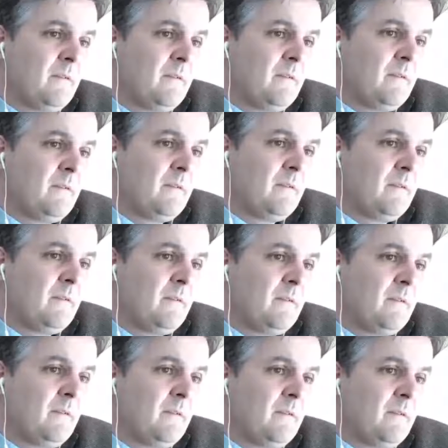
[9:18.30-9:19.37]
probably
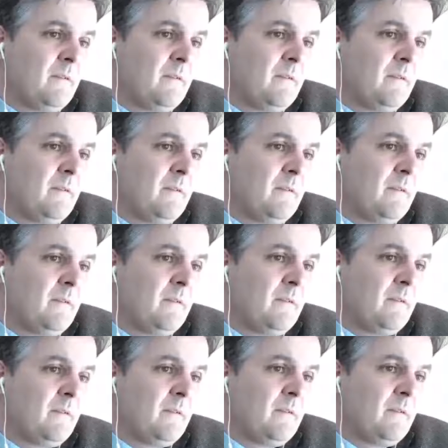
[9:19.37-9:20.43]
what happened is that
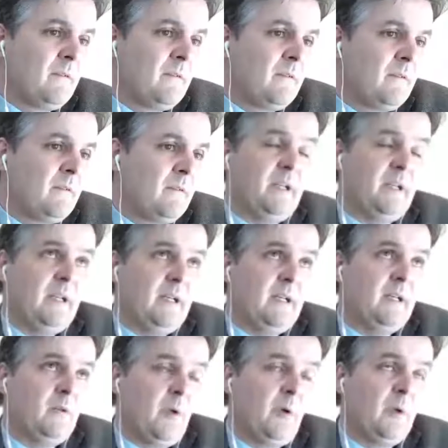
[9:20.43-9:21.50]
we
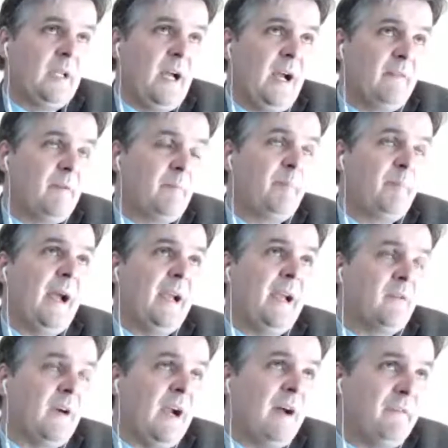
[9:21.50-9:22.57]
will have a
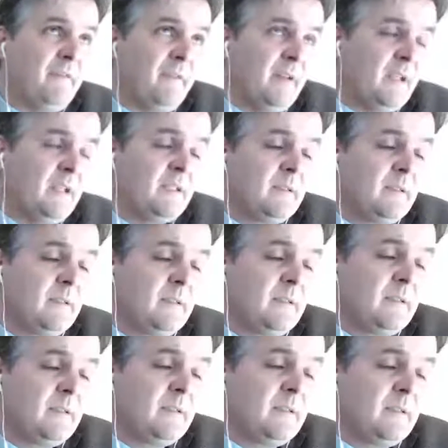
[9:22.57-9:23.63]
pie graphic,
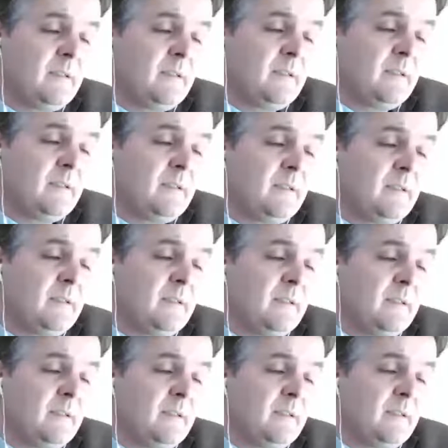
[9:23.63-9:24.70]

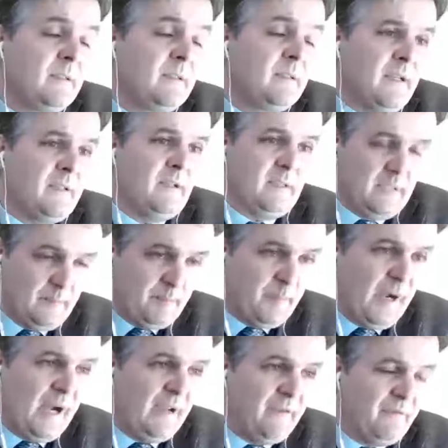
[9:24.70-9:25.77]
and for instance, the
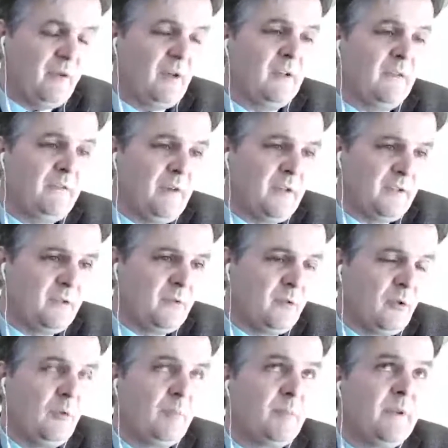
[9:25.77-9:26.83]
pie for the first
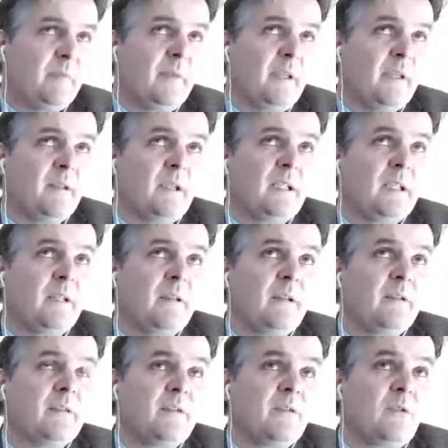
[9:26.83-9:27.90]
group, the middle
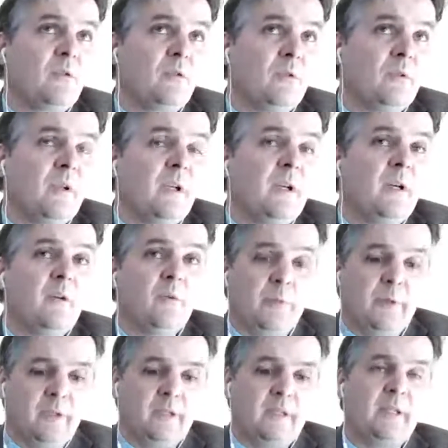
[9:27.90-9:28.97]
school,
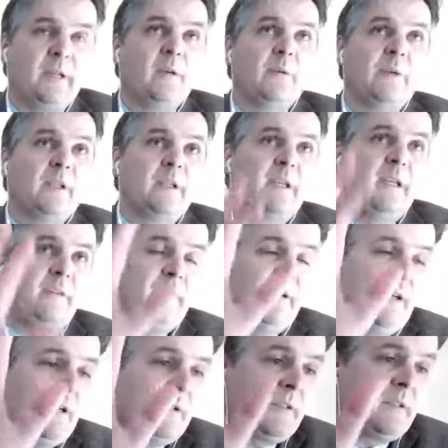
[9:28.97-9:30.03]
will give
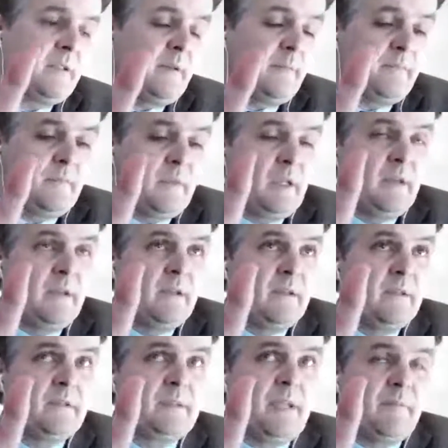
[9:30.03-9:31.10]
us
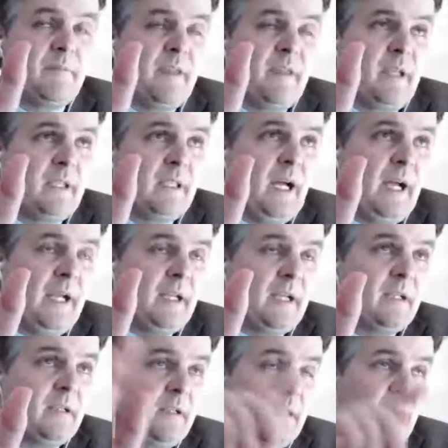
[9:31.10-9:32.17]
something
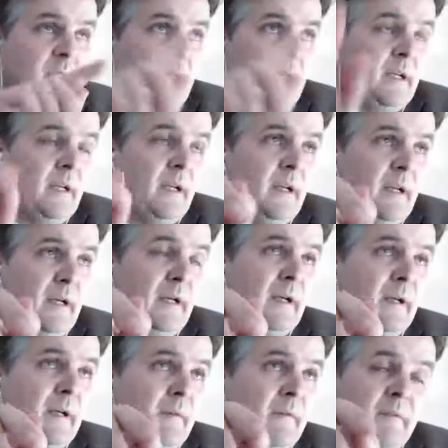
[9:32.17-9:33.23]
like
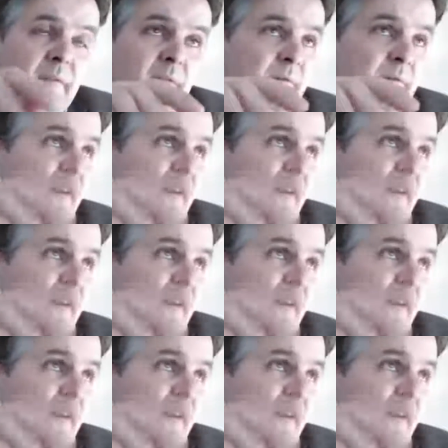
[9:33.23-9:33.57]
60%